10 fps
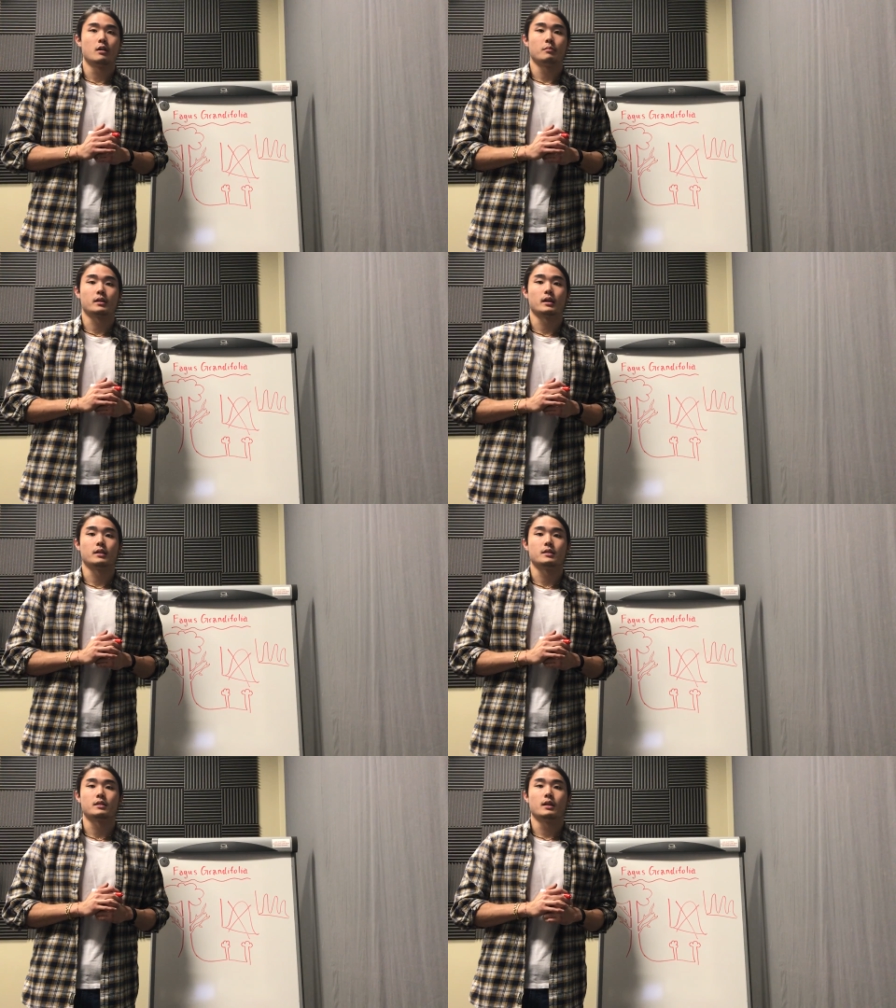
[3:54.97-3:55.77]

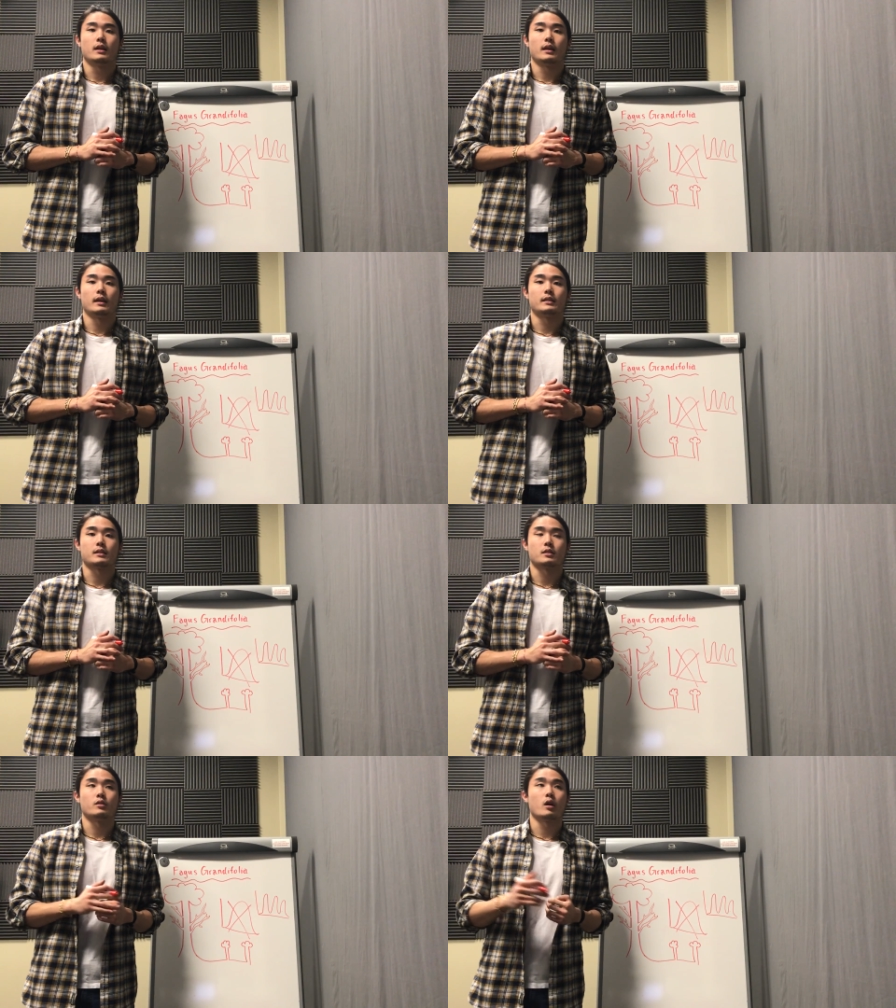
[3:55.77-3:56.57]
because it
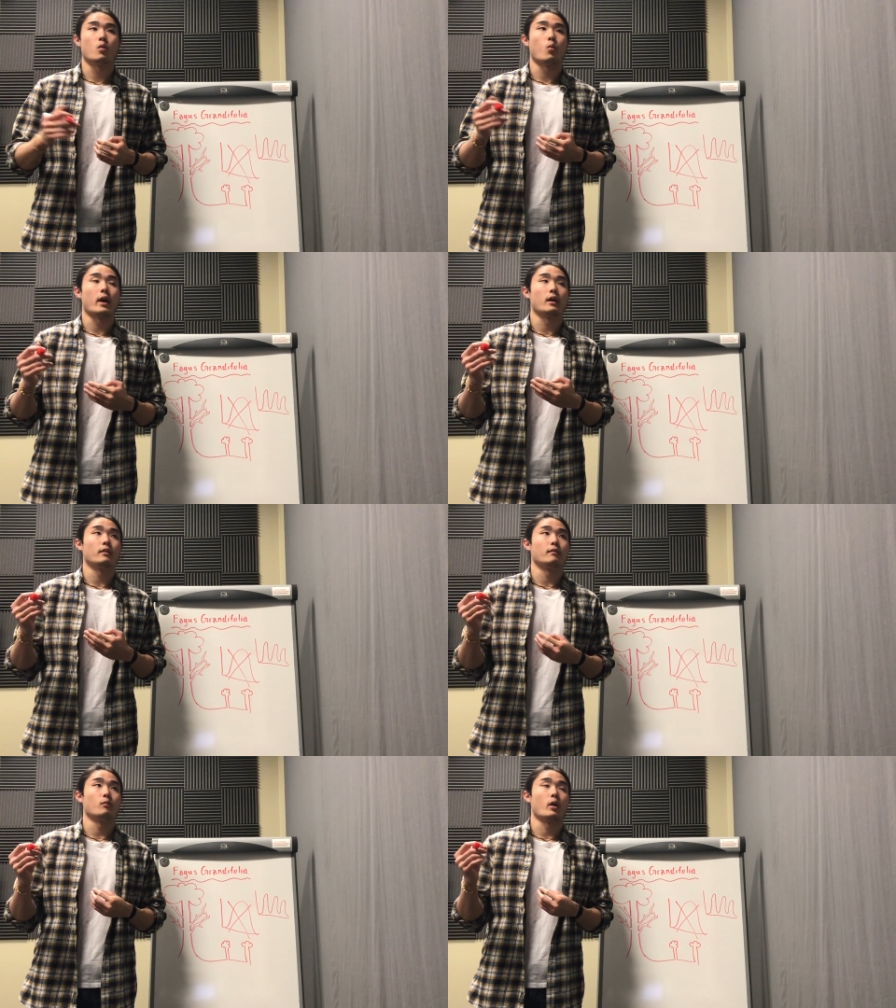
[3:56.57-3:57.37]
doesn't know
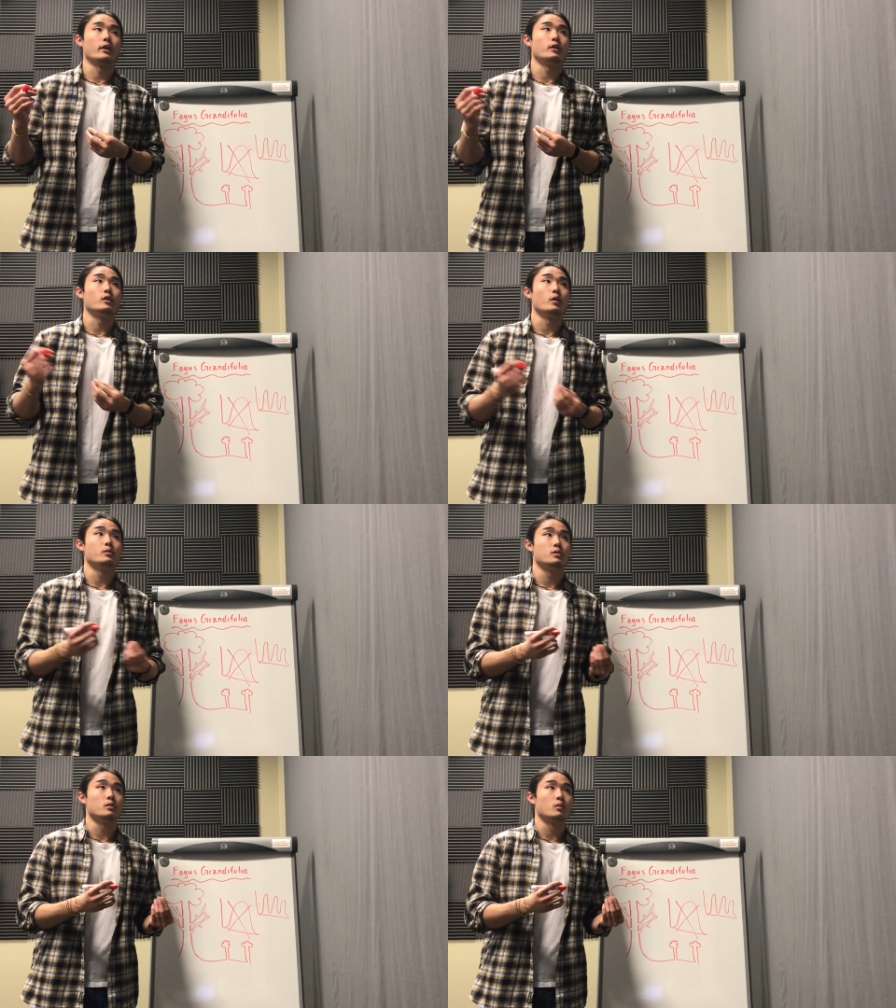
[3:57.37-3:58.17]
where to go
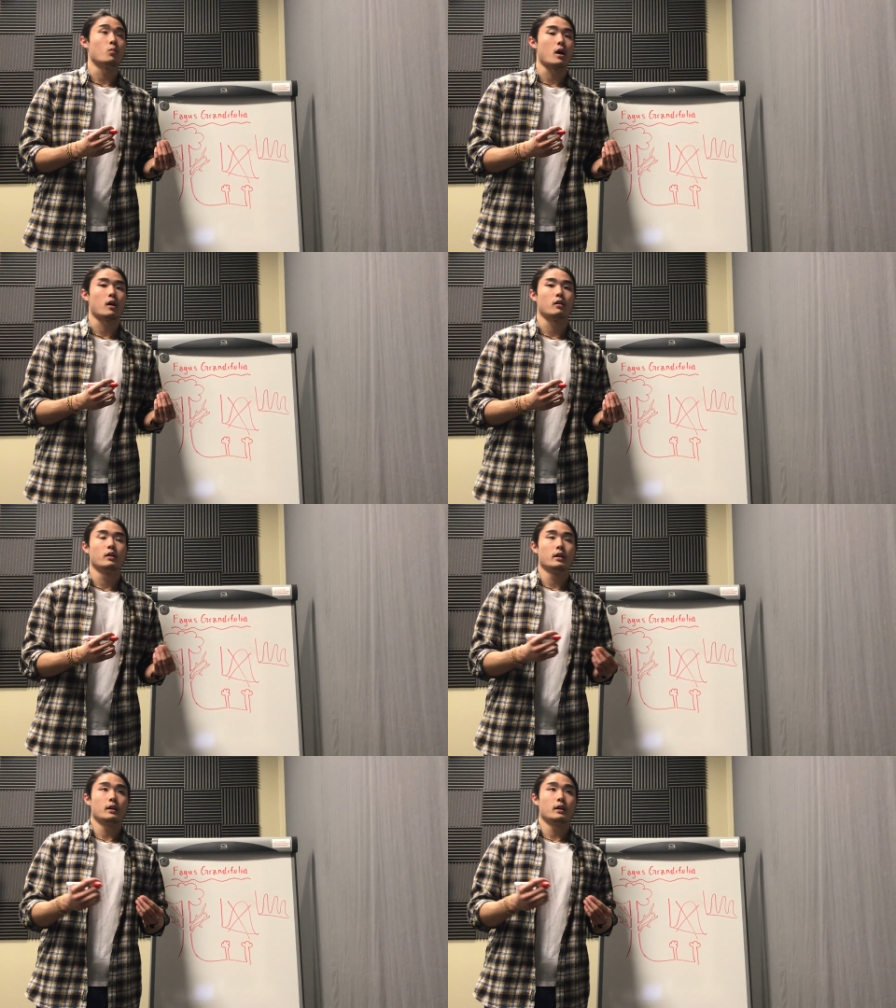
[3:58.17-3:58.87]
to,